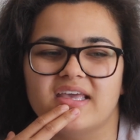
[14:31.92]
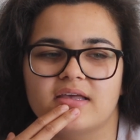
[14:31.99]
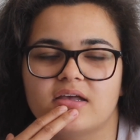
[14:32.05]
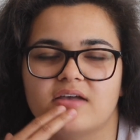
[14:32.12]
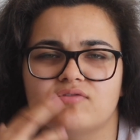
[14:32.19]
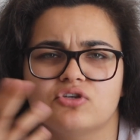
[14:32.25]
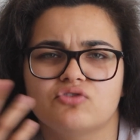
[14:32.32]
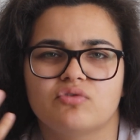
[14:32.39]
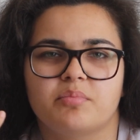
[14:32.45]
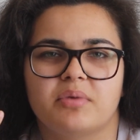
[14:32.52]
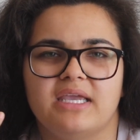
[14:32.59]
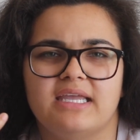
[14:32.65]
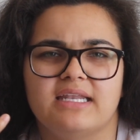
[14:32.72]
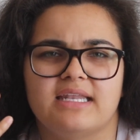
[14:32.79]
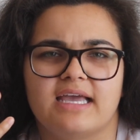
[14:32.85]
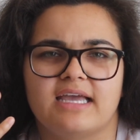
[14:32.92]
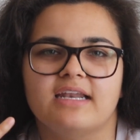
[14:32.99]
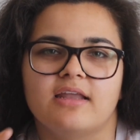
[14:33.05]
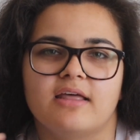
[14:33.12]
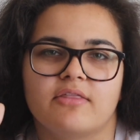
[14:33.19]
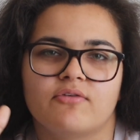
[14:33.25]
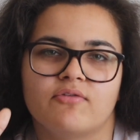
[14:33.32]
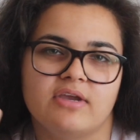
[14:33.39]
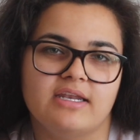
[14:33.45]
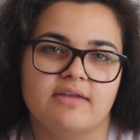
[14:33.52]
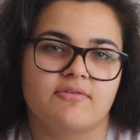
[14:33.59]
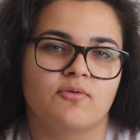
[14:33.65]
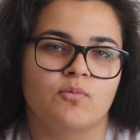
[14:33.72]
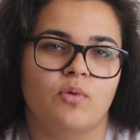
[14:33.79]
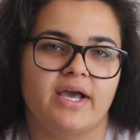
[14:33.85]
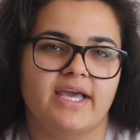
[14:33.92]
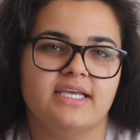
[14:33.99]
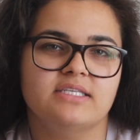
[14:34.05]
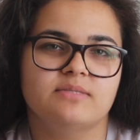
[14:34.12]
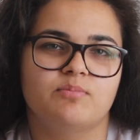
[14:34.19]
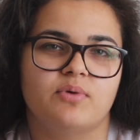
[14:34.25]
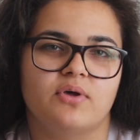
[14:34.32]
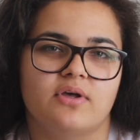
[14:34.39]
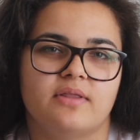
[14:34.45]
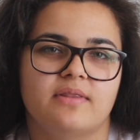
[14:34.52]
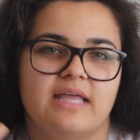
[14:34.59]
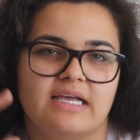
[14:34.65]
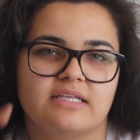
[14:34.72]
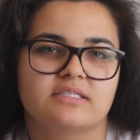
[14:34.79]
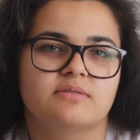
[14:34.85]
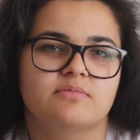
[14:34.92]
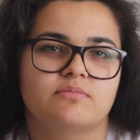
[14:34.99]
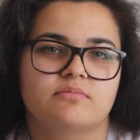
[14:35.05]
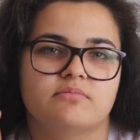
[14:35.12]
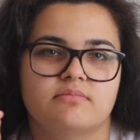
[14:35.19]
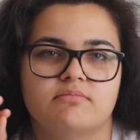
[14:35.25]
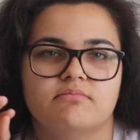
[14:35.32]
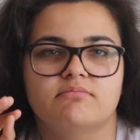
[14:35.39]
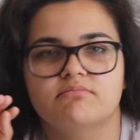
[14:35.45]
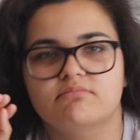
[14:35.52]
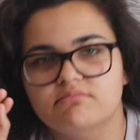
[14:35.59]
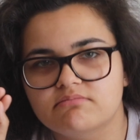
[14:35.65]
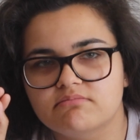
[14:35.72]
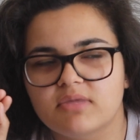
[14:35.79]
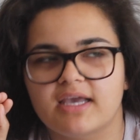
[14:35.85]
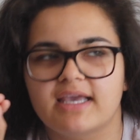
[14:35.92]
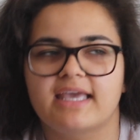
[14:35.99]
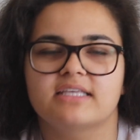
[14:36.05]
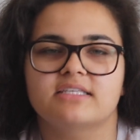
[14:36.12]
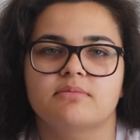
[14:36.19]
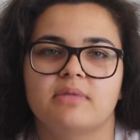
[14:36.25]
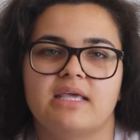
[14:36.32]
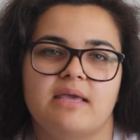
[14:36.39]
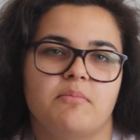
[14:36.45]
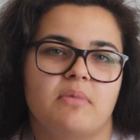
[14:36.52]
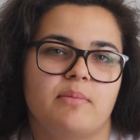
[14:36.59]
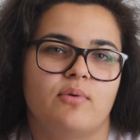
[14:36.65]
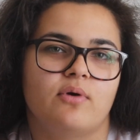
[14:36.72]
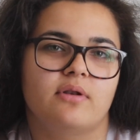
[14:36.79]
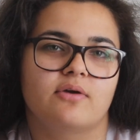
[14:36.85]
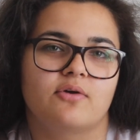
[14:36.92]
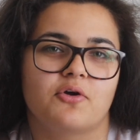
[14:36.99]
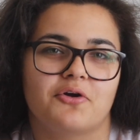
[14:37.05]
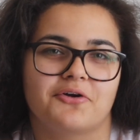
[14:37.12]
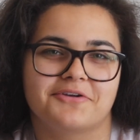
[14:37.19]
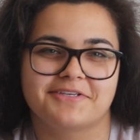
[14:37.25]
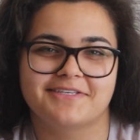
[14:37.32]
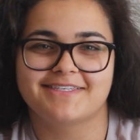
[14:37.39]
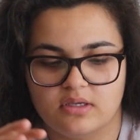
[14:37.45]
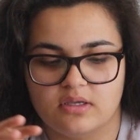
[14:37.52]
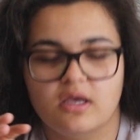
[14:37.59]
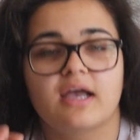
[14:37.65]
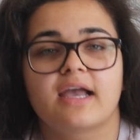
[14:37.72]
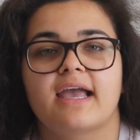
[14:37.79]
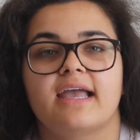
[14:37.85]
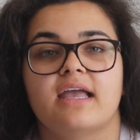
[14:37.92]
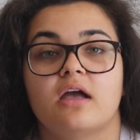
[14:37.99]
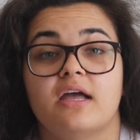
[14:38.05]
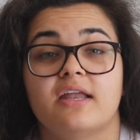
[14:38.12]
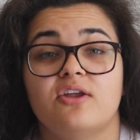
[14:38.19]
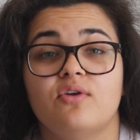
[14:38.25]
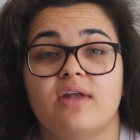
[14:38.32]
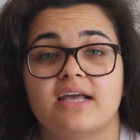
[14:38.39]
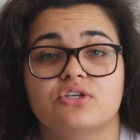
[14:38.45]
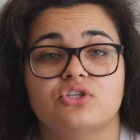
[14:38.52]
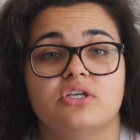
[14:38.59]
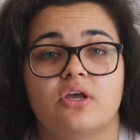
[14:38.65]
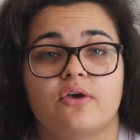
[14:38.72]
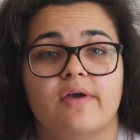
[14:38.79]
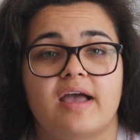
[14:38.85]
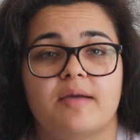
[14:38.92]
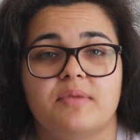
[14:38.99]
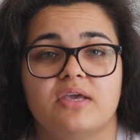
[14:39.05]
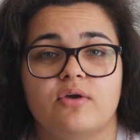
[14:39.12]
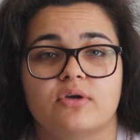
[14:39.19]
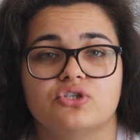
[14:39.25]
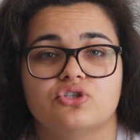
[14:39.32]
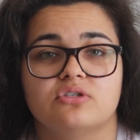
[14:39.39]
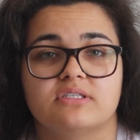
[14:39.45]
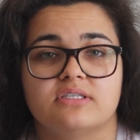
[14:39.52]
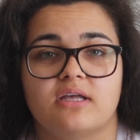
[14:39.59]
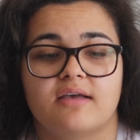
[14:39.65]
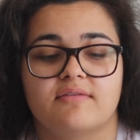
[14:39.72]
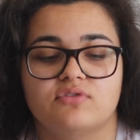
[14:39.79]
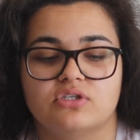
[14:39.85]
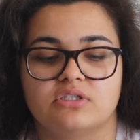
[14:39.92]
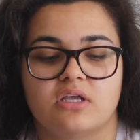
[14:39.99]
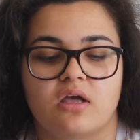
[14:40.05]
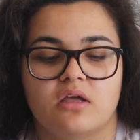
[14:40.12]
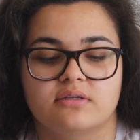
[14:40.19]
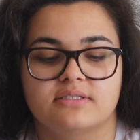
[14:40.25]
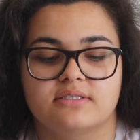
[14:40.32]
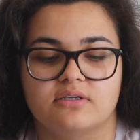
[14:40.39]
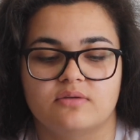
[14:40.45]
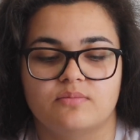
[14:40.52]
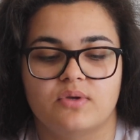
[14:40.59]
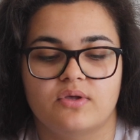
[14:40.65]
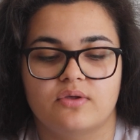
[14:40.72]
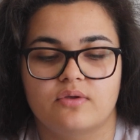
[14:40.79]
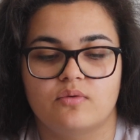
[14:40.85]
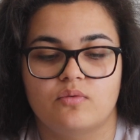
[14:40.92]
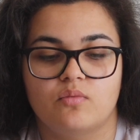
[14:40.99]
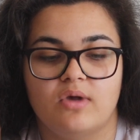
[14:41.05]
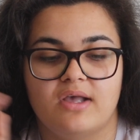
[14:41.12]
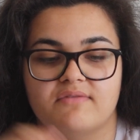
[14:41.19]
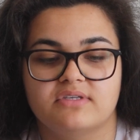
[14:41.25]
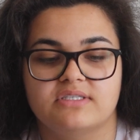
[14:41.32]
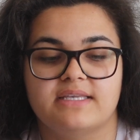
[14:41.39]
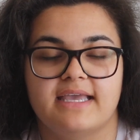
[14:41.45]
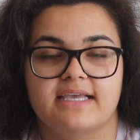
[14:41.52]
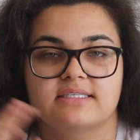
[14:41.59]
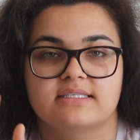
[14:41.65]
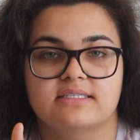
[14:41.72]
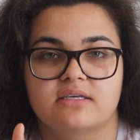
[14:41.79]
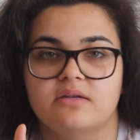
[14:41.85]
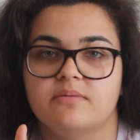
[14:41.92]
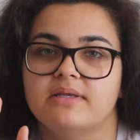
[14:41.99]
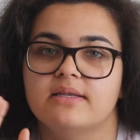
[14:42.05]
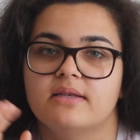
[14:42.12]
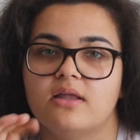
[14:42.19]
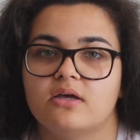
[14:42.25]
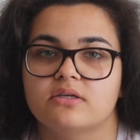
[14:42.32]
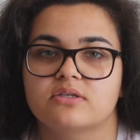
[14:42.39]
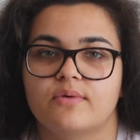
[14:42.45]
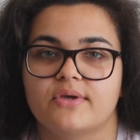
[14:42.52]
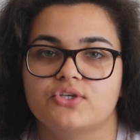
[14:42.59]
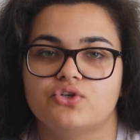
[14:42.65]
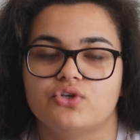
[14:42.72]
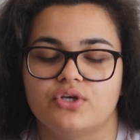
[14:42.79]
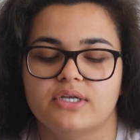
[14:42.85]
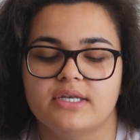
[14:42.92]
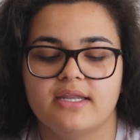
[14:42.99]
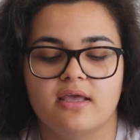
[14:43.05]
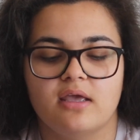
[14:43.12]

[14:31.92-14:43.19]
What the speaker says: I've just repeated that in like 3 different ways, but that's, I guess I'm getting my point across. Okay, I don't actually know how many questions that I've just answered, but whatever's next is going to be the last question.